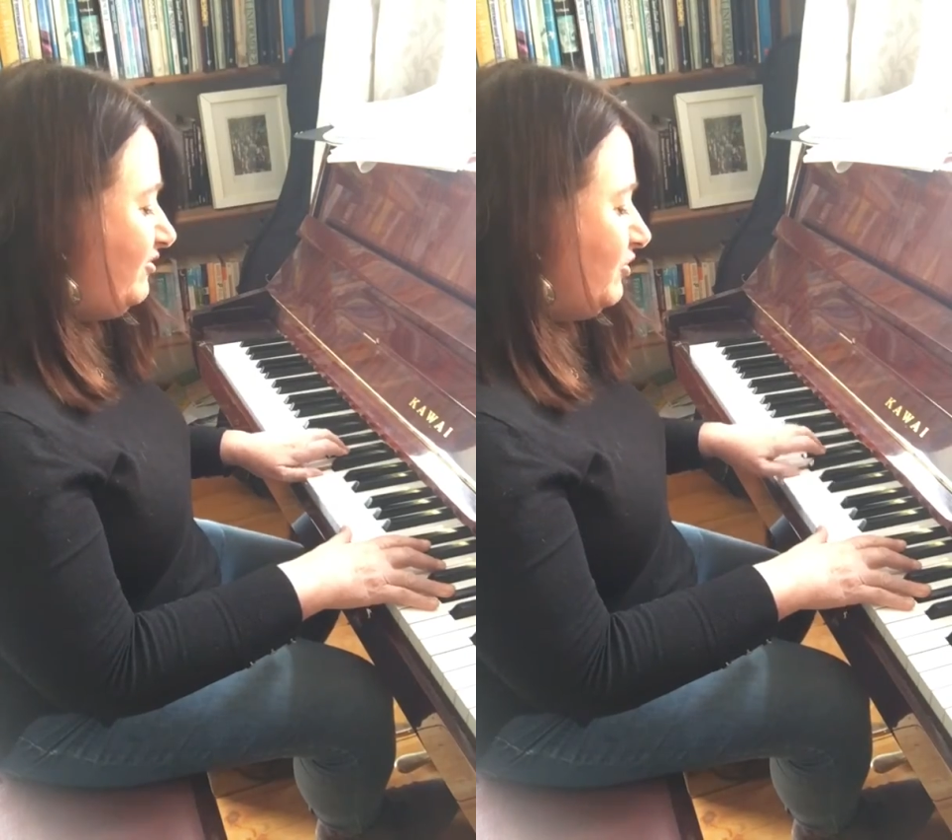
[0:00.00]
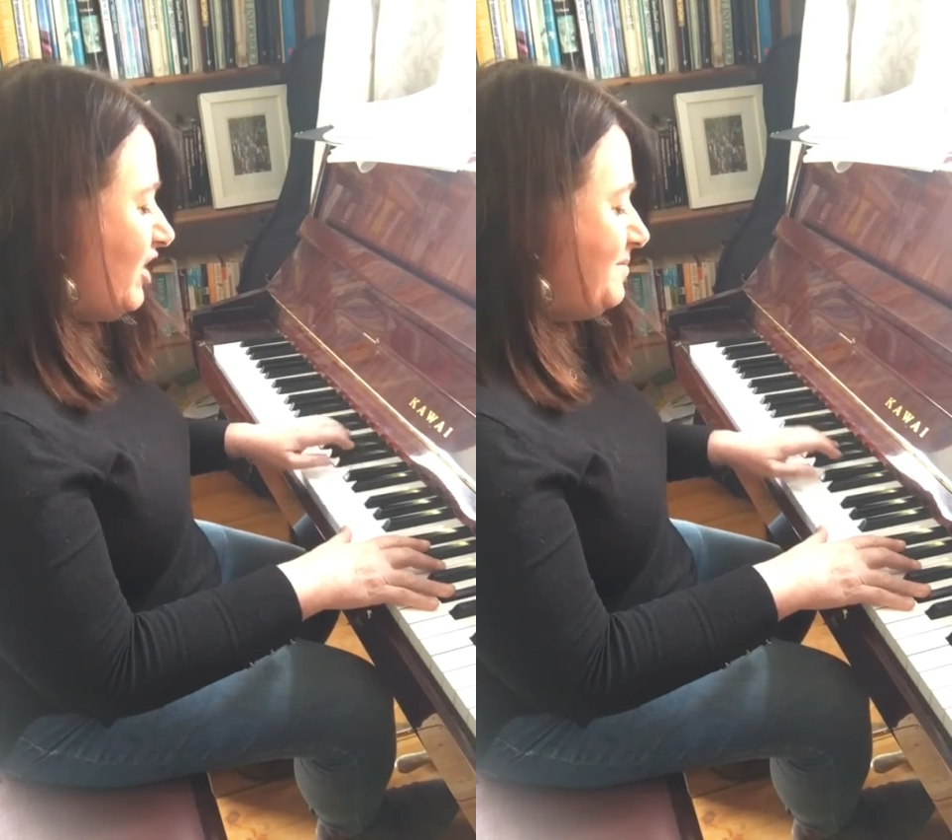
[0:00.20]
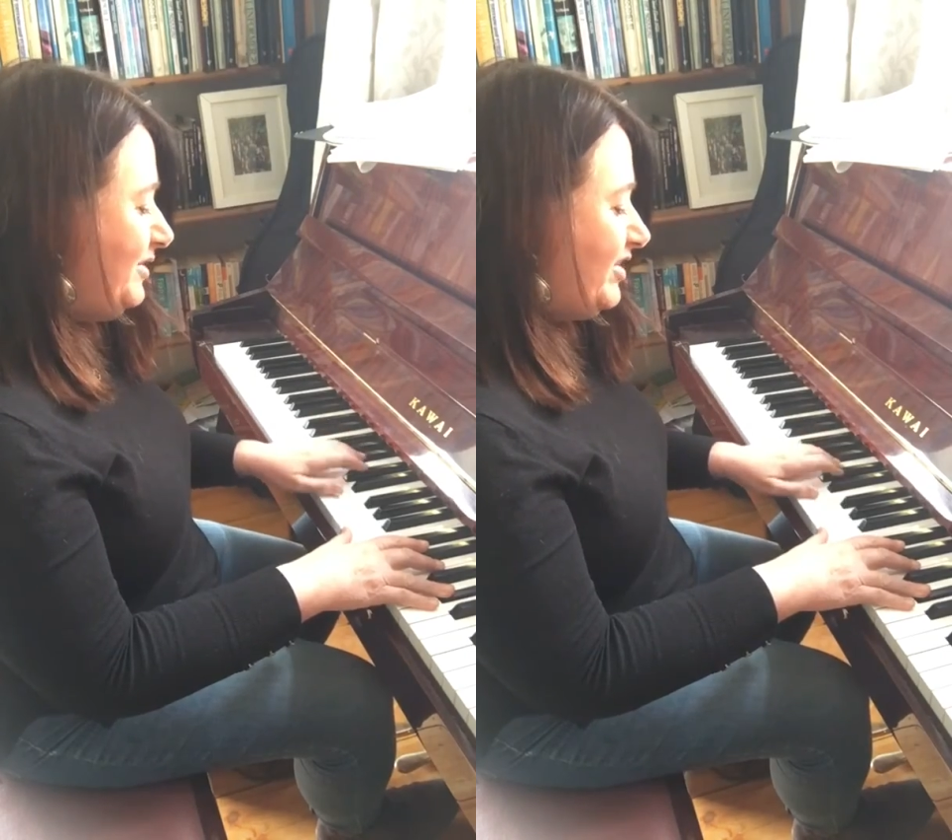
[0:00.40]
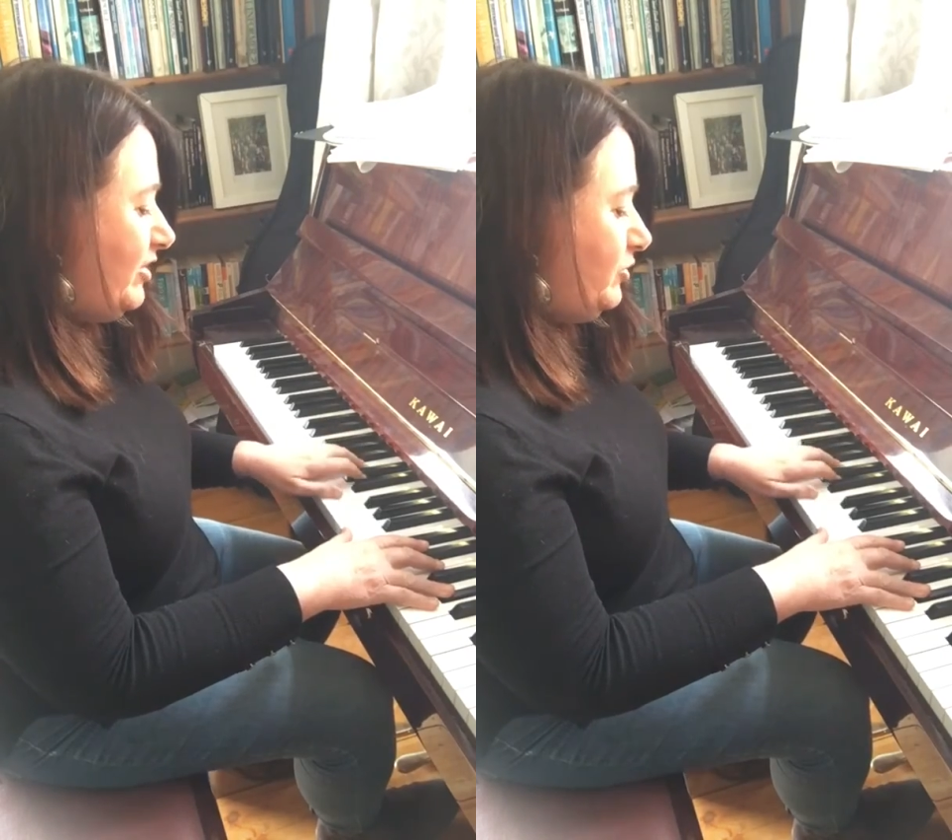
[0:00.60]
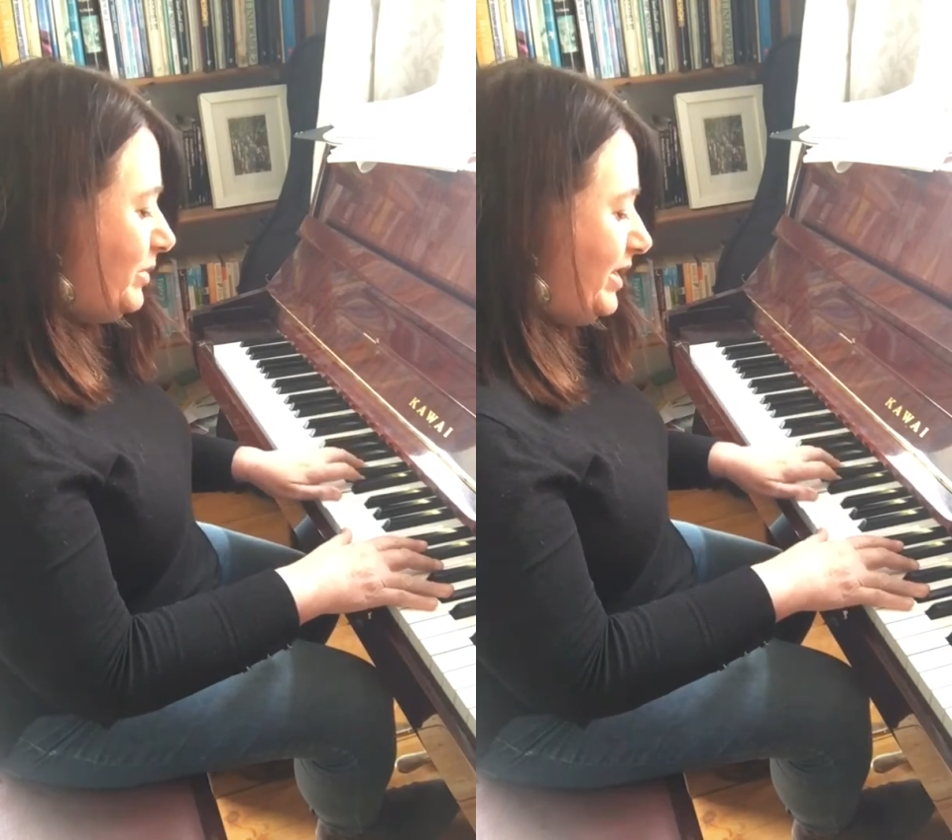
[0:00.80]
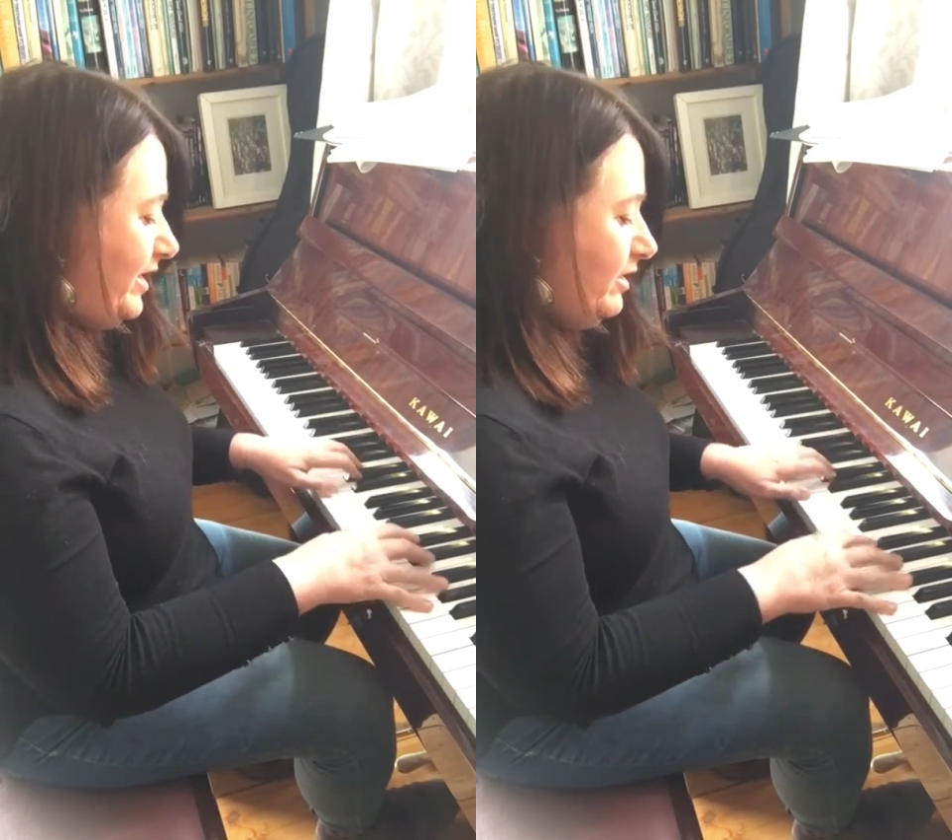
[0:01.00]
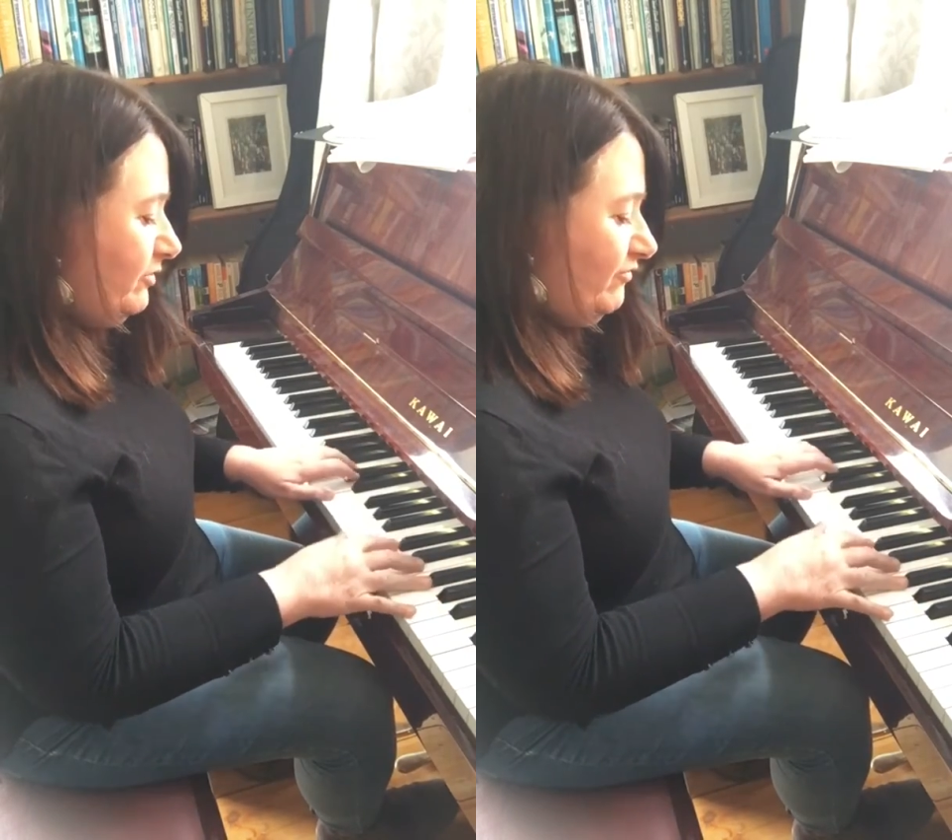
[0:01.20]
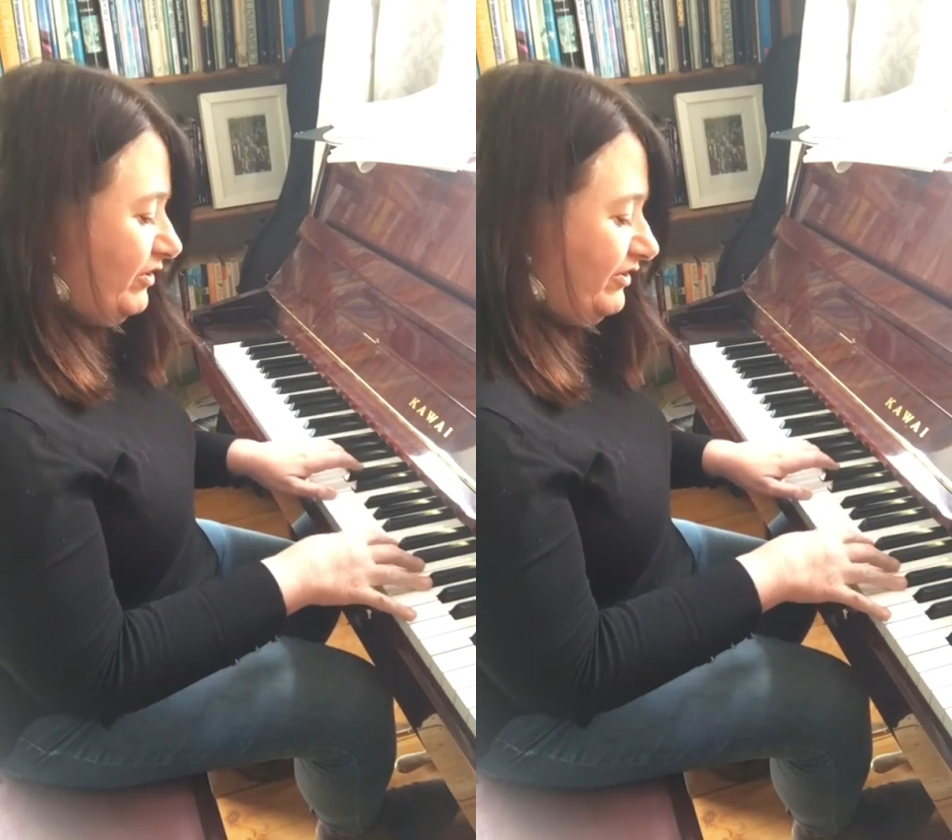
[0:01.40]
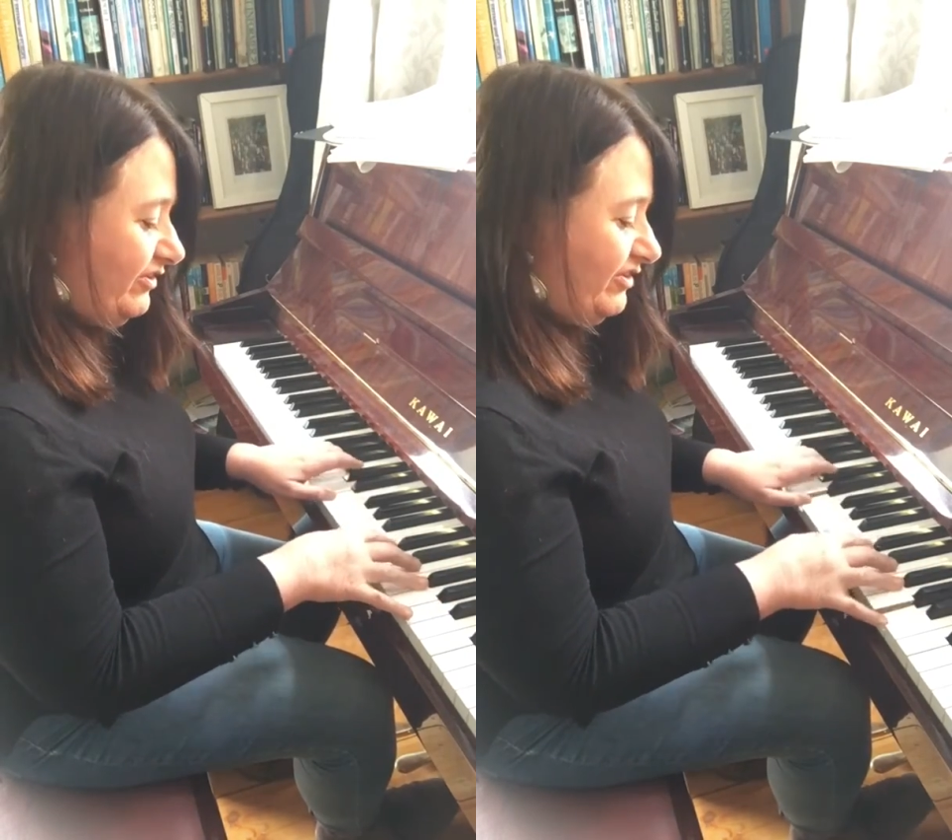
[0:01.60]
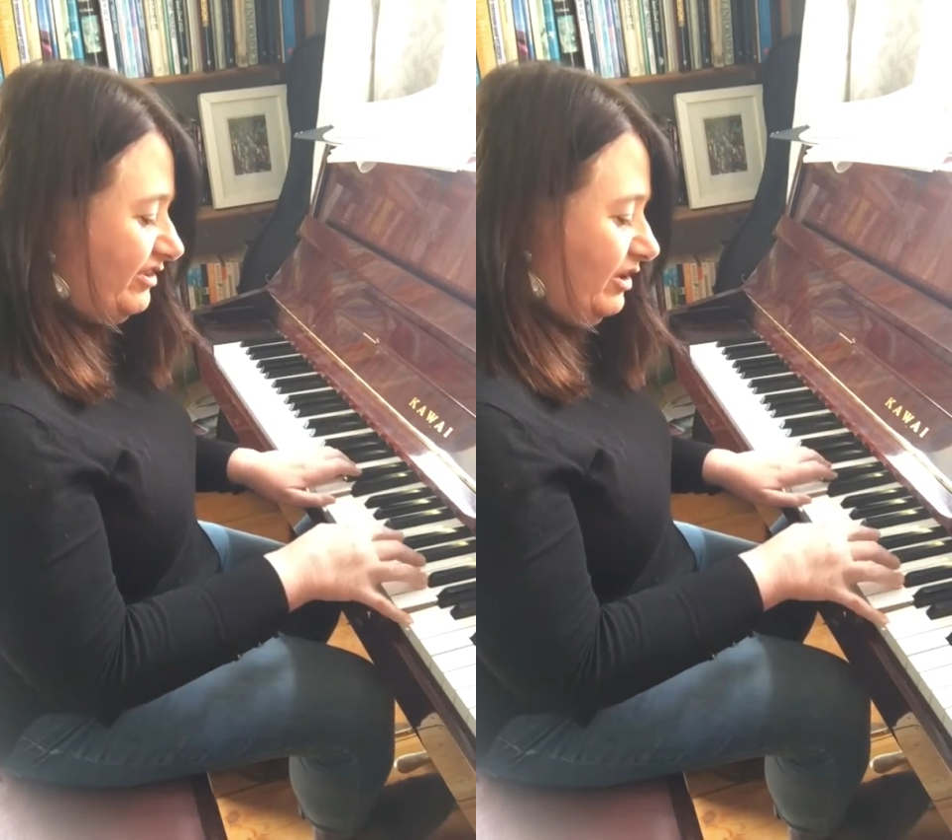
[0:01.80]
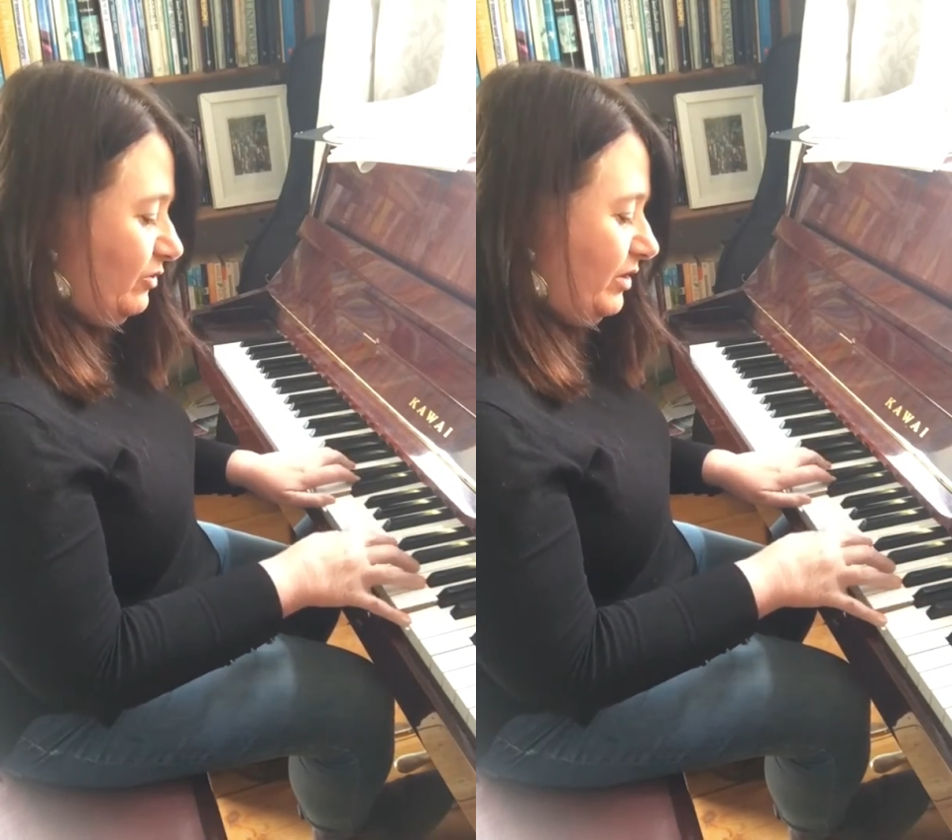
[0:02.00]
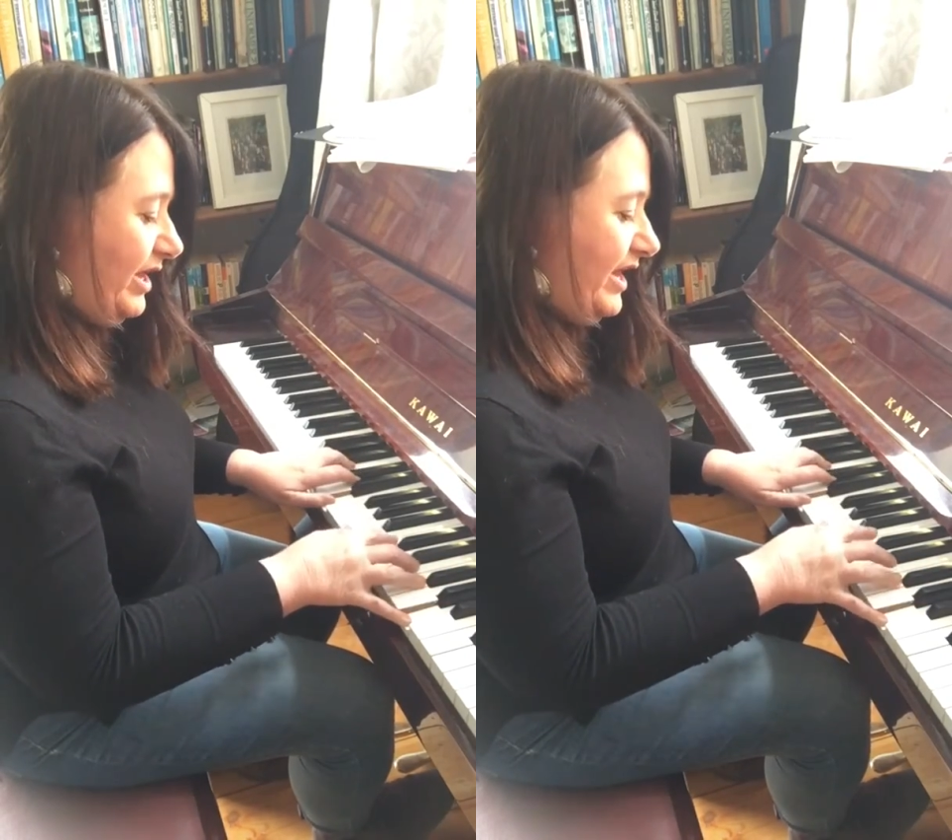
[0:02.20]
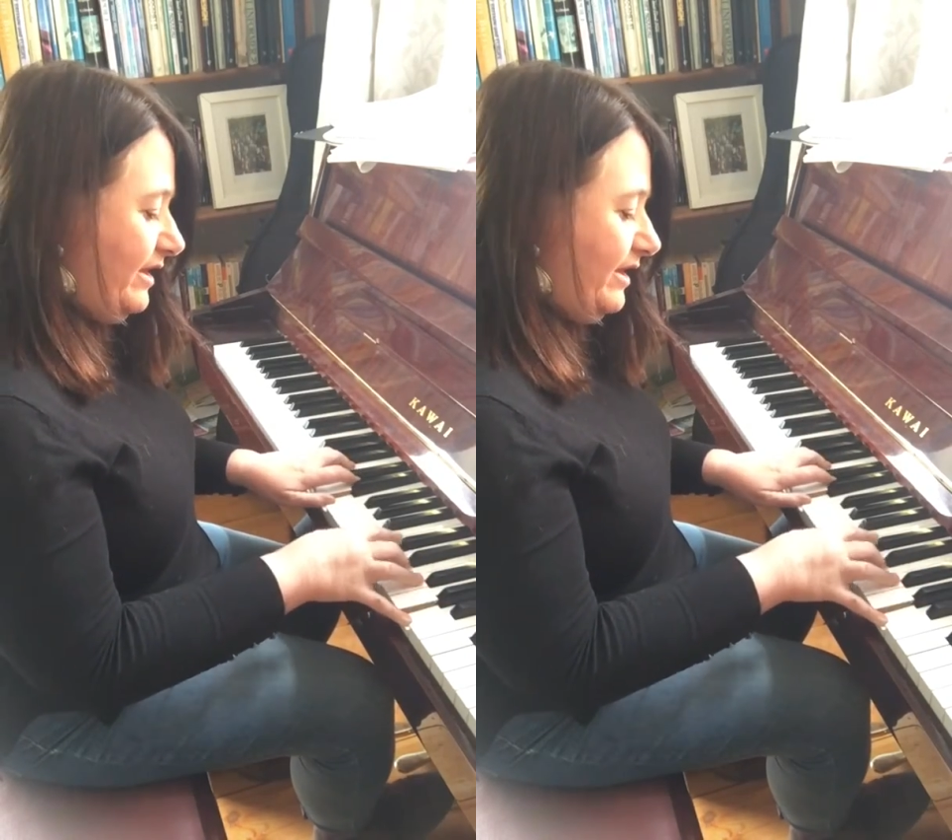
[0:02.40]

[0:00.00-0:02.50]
coming down the way, first slowly,